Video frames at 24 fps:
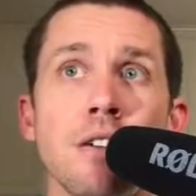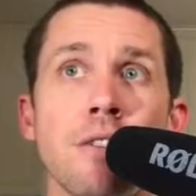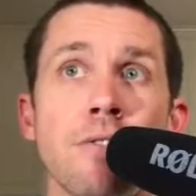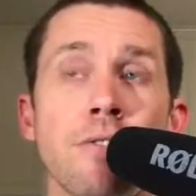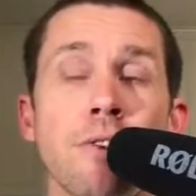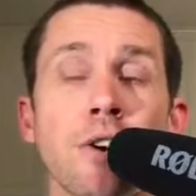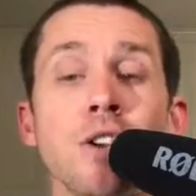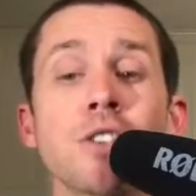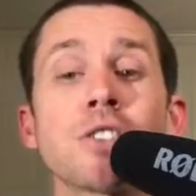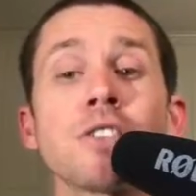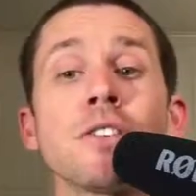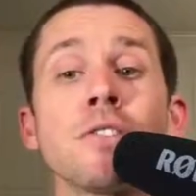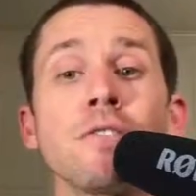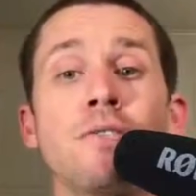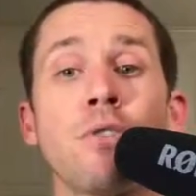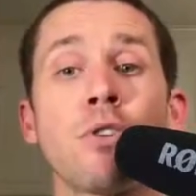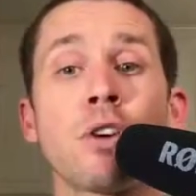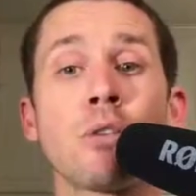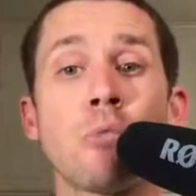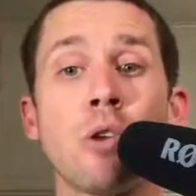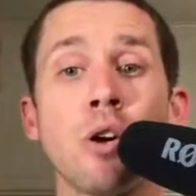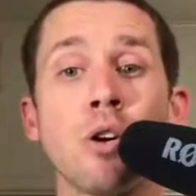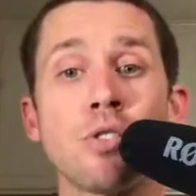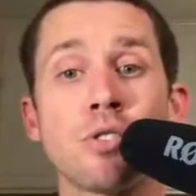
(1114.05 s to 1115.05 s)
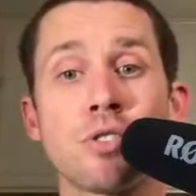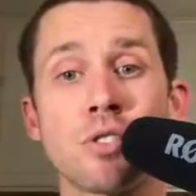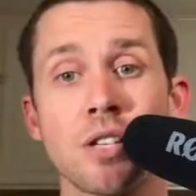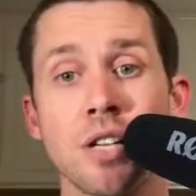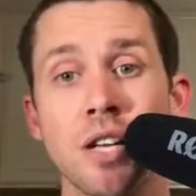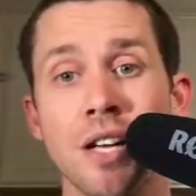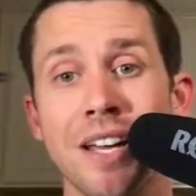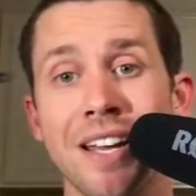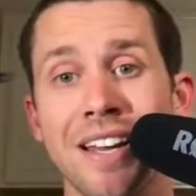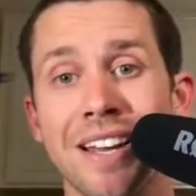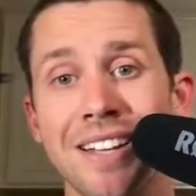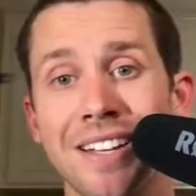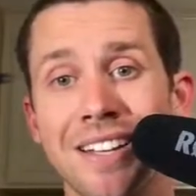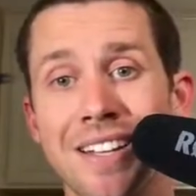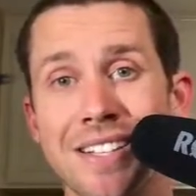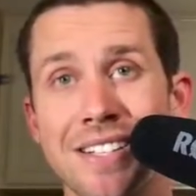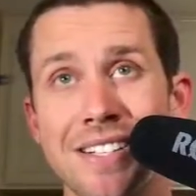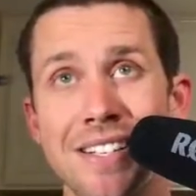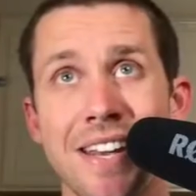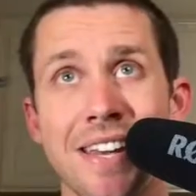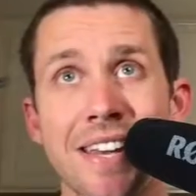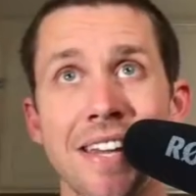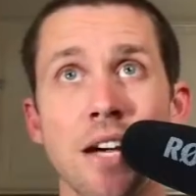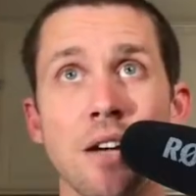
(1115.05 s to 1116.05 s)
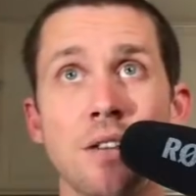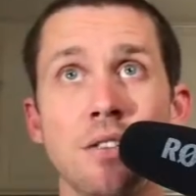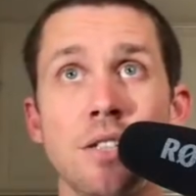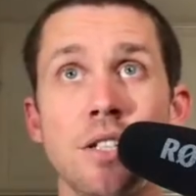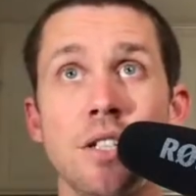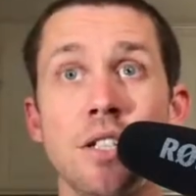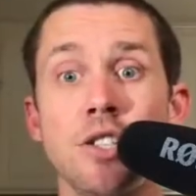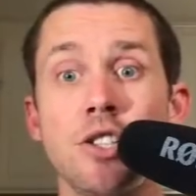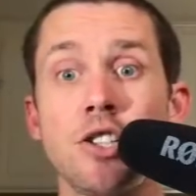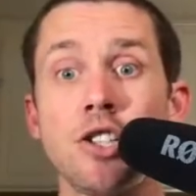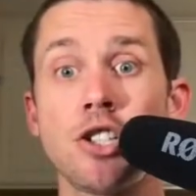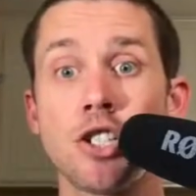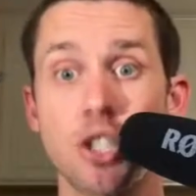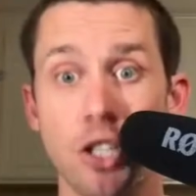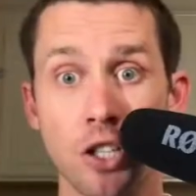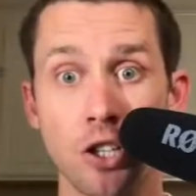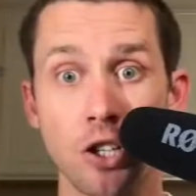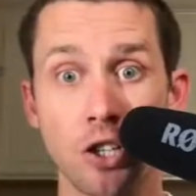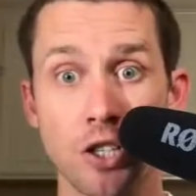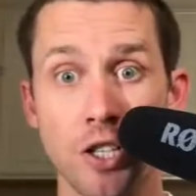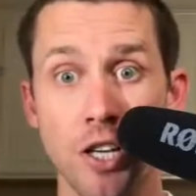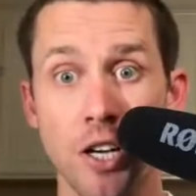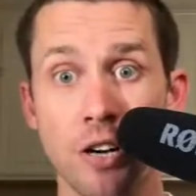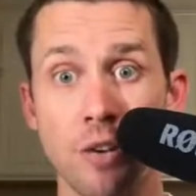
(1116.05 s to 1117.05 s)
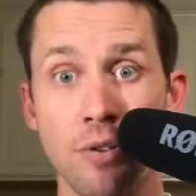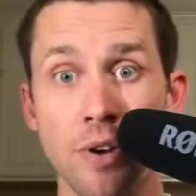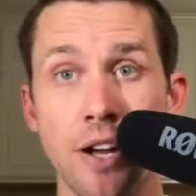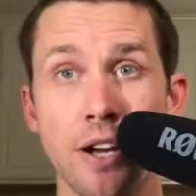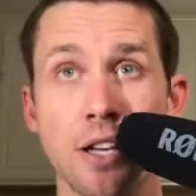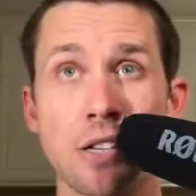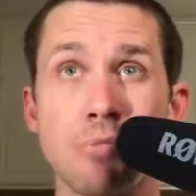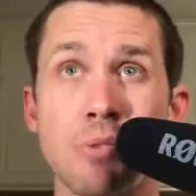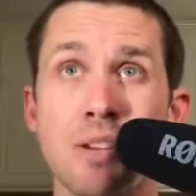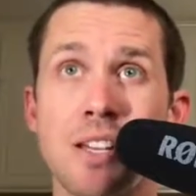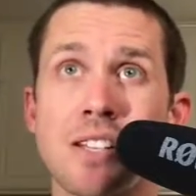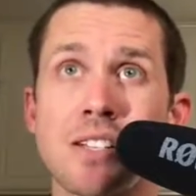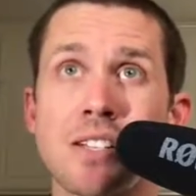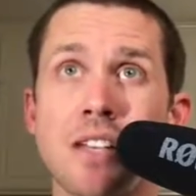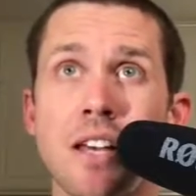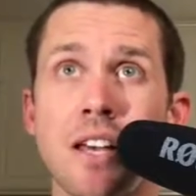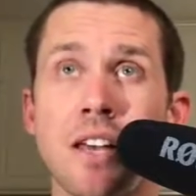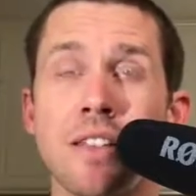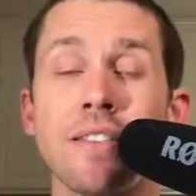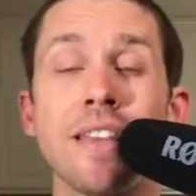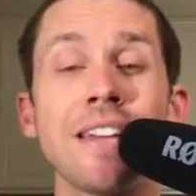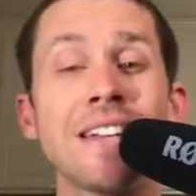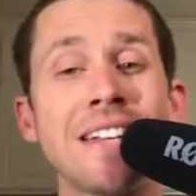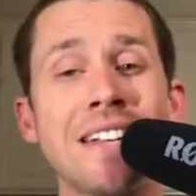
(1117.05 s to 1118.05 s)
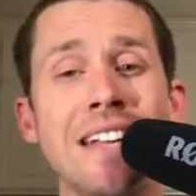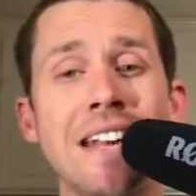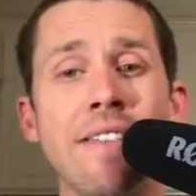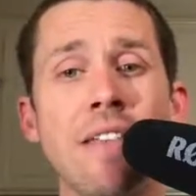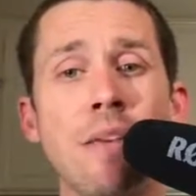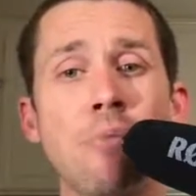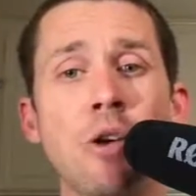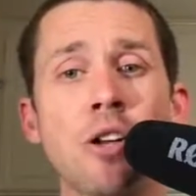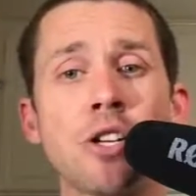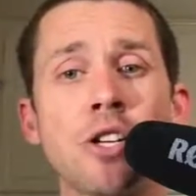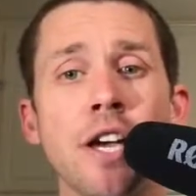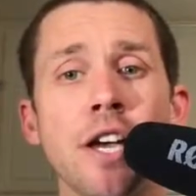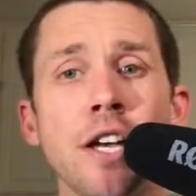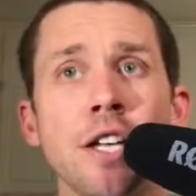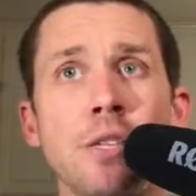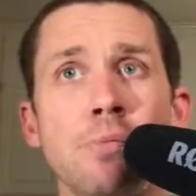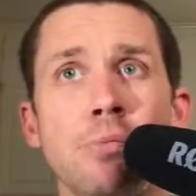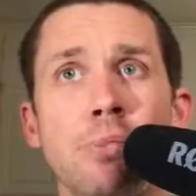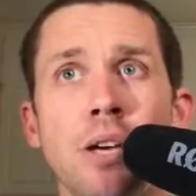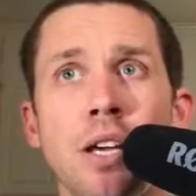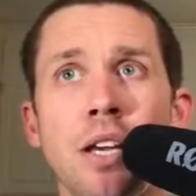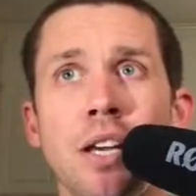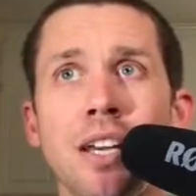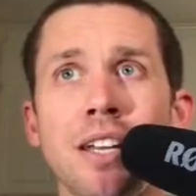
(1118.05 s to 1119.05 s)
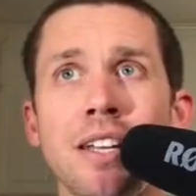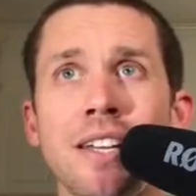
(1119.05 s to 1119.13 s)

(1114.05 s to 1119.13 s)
First and foremost, let's take out the shield generators because they didn't have that much HP.